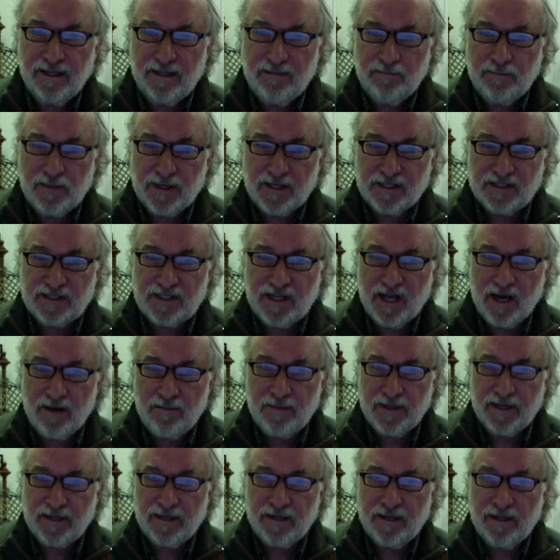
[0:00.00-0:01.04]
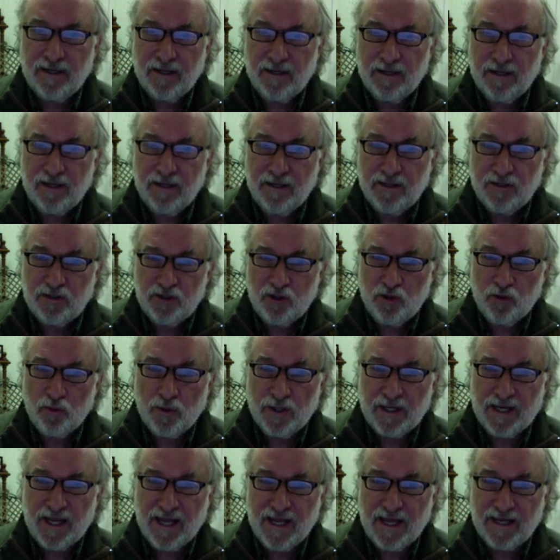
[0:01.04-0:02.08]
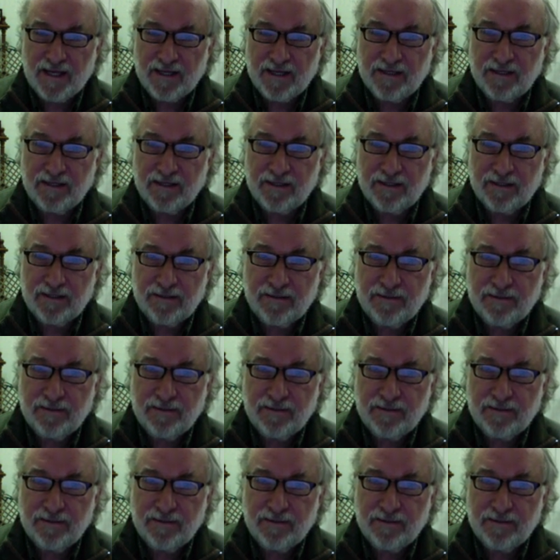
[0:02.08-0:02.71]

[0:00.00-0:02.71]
but is coming to an end."